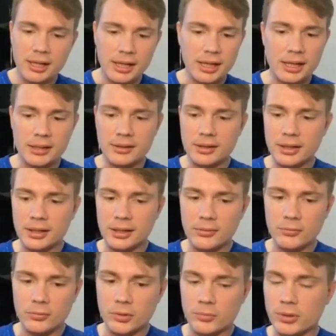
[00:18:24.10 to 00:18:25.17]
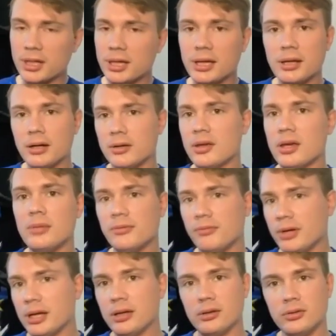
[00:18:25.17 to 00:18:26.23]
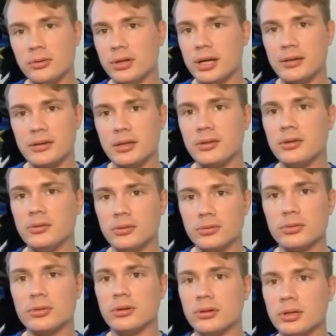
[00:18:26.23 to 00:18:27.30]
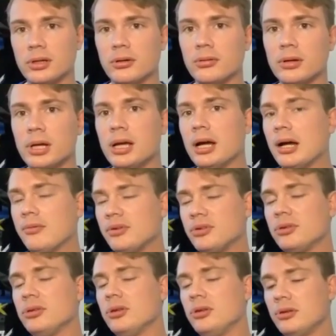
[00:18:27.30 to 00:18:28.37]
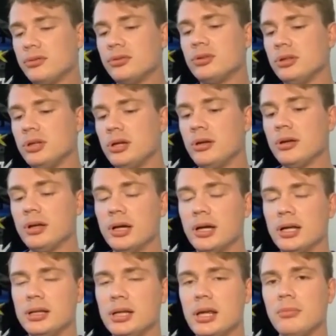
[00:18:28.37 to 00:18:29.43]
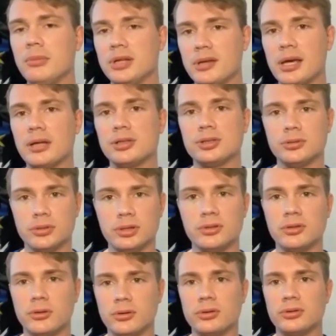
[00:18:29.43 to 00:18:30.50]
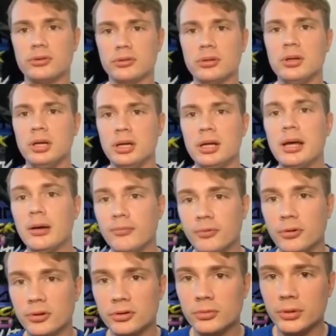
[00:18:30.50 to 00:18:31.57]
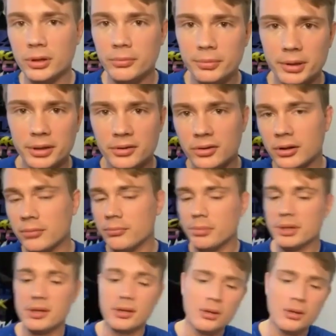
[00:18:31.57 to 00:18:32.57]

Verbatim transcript: and uh, we're bringing entertainment value to it, I think, too. So, you know, obviously the U F C uh, name attached to it is always helpful as well. But um, but